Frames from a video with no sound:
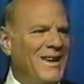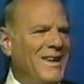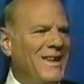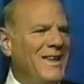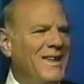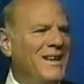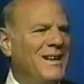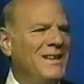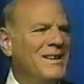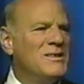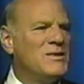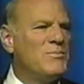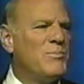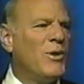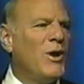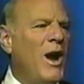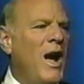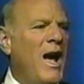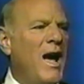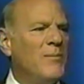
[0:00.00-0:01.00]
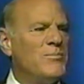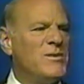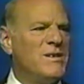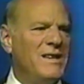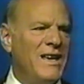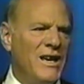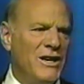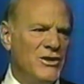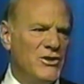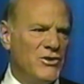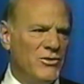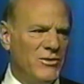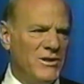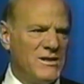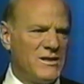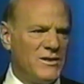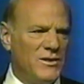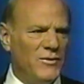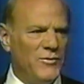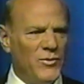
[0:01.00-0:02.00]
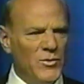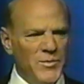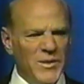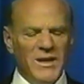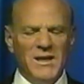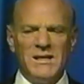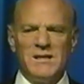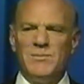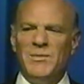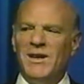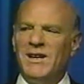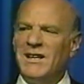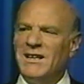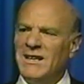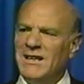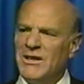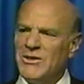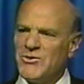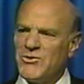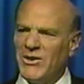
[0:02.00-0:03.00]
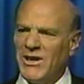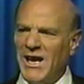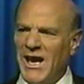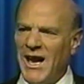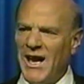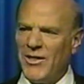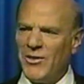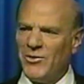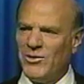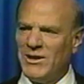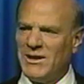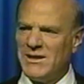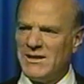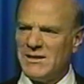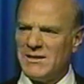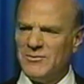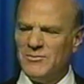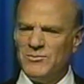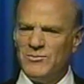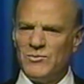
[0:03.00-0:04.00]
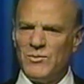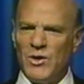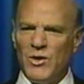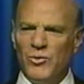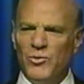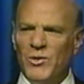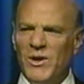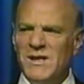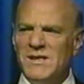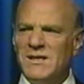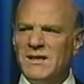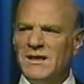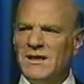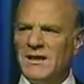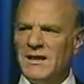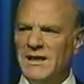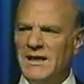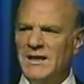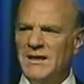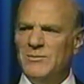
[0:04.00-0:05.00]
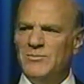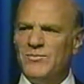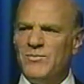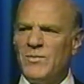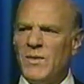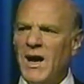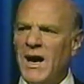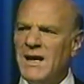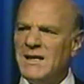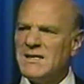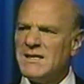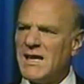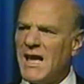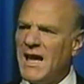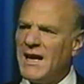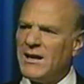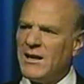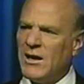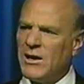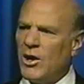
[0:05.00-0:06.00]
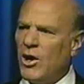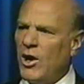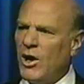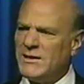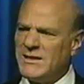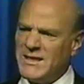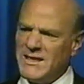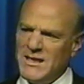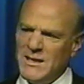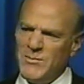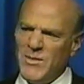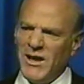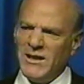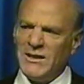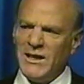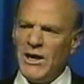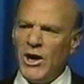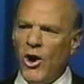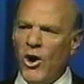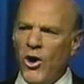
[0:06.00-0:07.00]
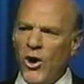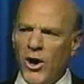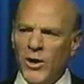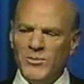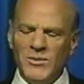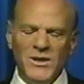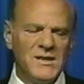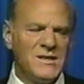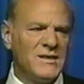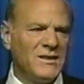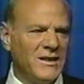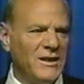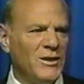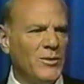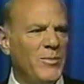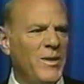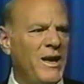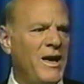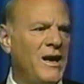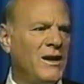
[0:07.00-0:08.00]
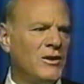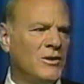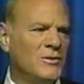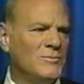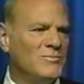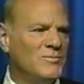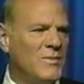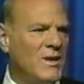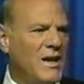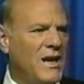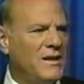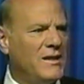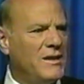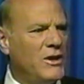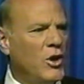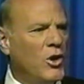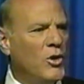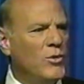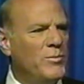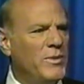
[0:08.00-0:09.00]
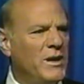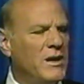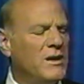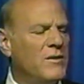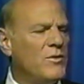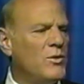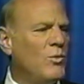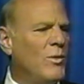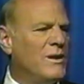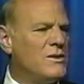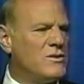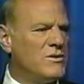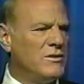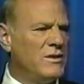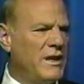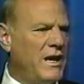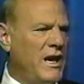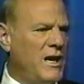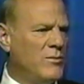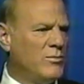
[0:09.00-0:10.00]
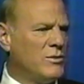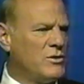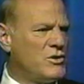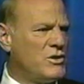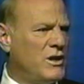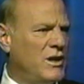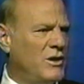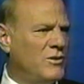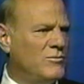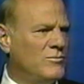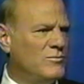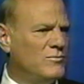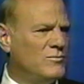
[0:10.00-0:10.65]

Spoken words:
It is perhaps dangerous for me to speak at industry gatherings. Recently, I sat on a seemingly harmless little panel at the opening of the Western Cable Show.